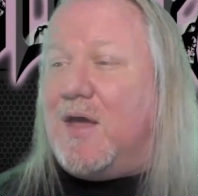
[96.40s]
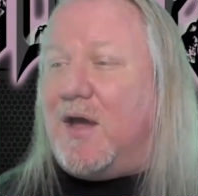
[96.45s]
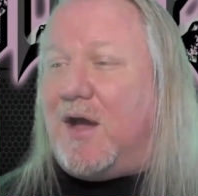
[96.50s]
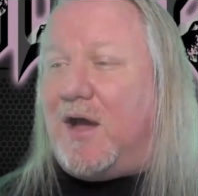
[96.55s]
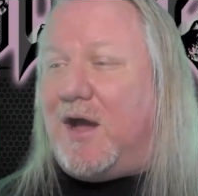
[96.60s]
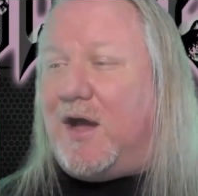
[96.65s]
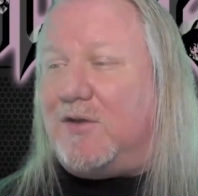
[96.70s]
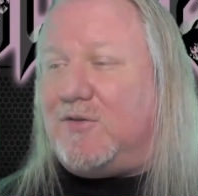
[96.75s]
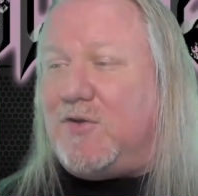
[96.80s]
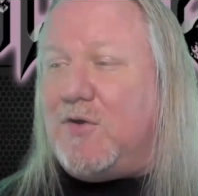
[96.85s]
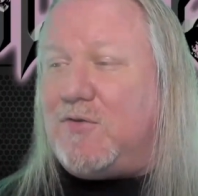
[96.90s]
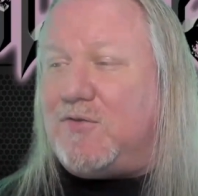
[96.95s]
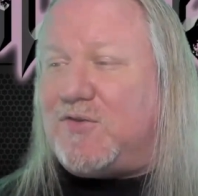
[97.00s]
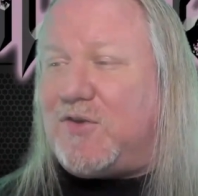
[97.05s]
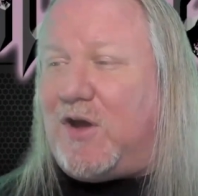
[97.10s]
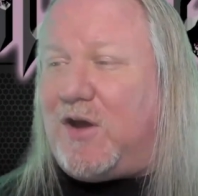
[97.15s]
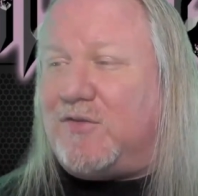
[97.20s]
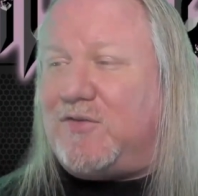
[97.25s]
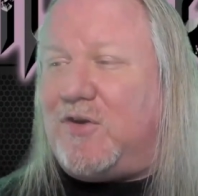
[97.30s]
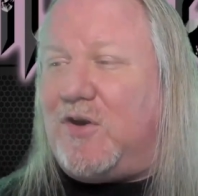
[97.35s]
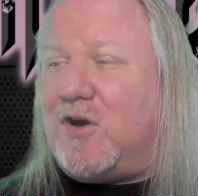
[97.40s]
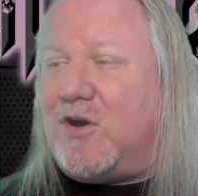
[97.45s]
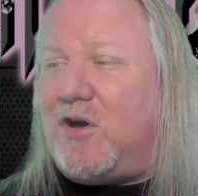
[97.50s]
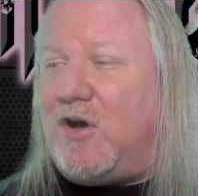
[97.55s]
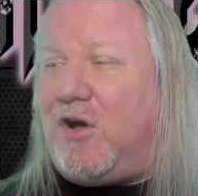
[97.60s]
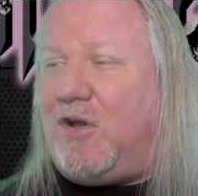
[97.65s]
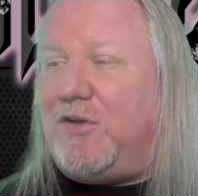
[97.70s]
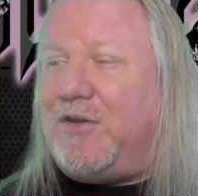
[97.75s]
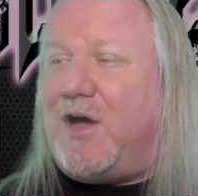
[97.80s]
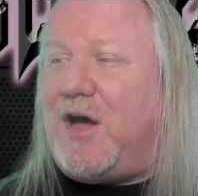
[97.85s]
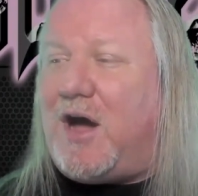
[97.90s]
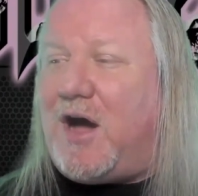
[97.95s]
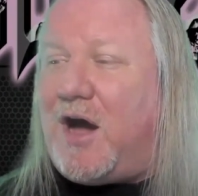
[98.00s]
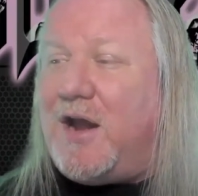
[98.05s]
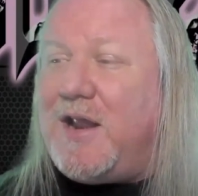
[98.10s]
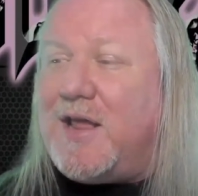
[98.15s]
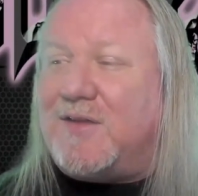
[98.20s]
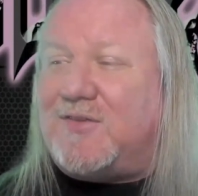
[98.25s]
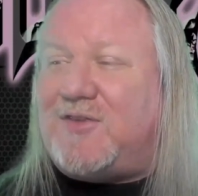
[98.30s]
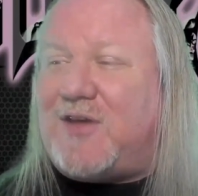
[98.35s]
Uh, two songs here called
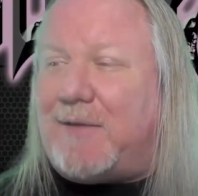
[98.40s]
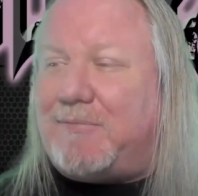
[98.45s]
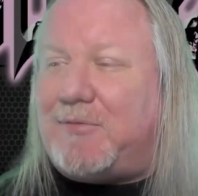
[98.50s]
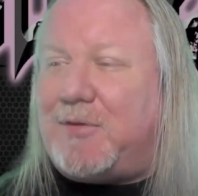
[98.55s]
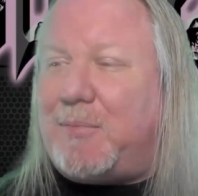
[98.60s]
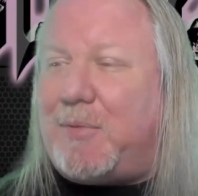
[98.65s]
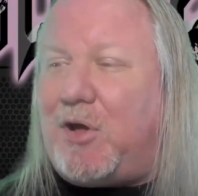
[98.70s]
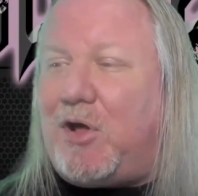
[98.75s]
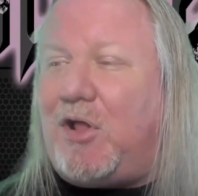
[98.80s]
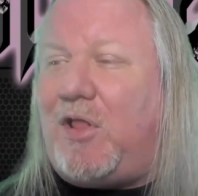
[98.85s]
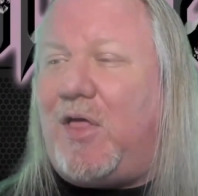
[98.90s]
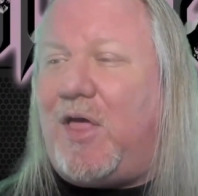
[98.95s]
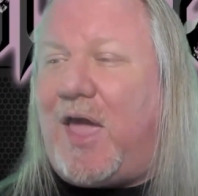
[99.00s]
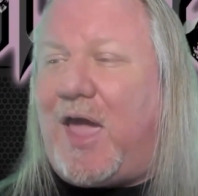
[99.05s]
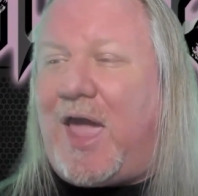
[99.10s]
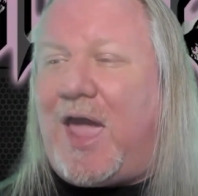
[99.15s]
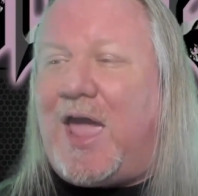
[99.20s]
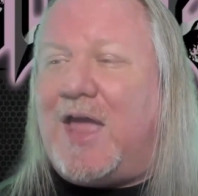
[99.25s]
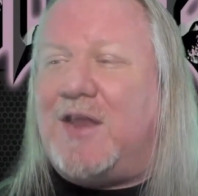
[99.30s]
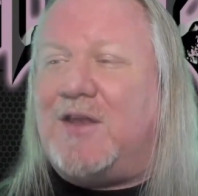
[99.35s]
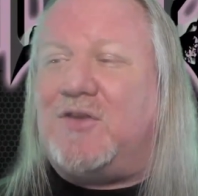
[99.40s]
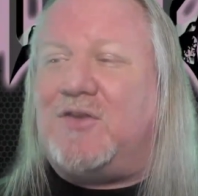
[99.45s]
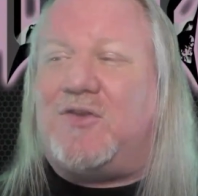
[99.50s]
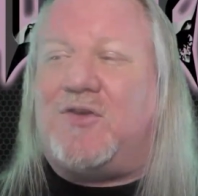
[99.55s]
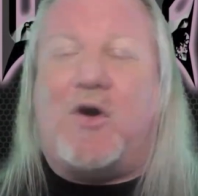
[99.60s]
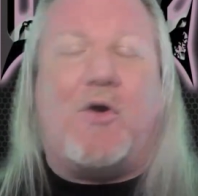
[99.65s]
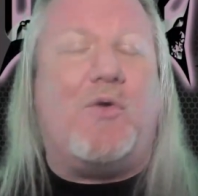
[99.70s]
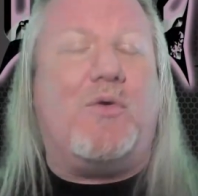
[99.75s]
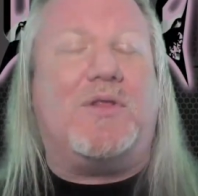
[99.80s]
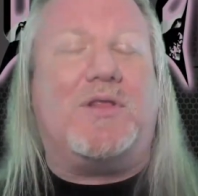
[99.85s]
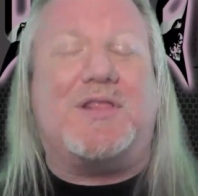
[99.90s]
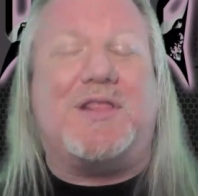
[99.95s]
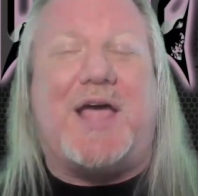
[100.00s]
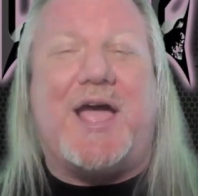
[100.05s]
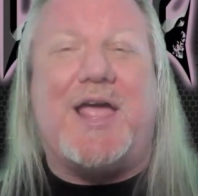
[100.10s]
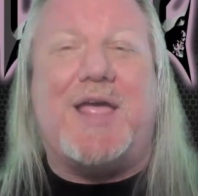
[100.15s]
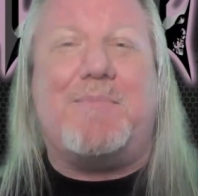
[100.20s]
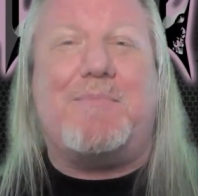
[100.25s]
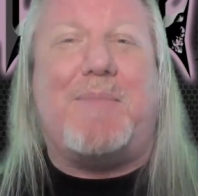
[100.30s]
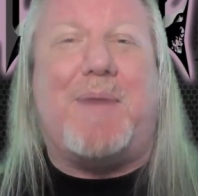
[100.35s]
Unacceptable and Don't
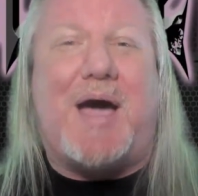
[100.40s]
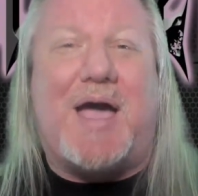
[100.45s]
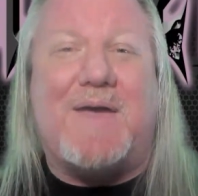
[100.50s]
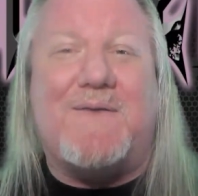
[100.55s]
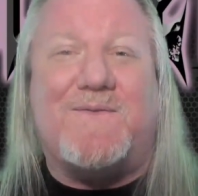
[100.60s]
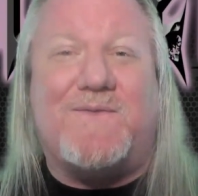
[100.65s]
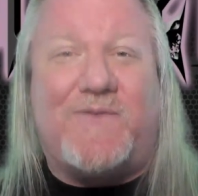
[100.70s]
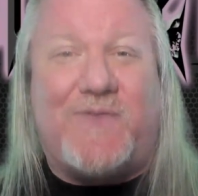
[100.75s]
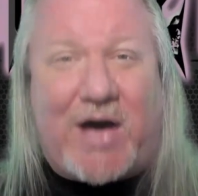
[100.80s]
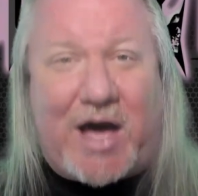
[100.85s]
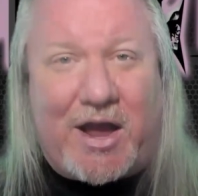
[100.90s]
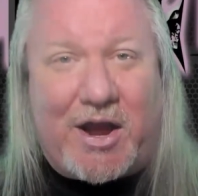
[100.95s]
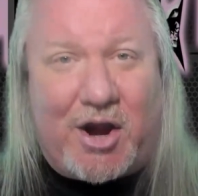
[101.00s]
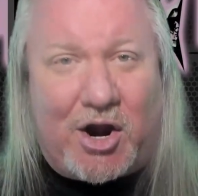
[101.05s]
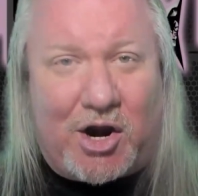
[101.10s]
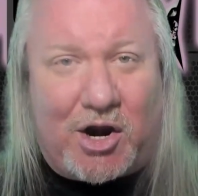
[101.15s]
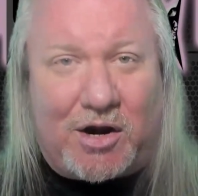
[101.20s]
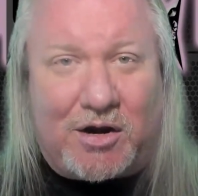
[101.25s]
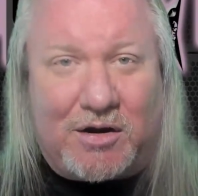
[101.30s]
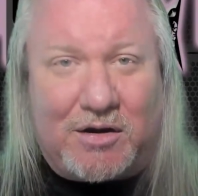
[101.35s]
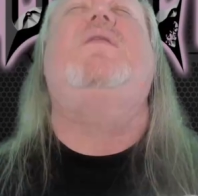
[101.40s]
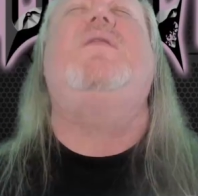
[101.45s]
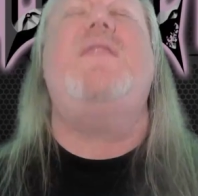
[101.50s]
Light My Fire.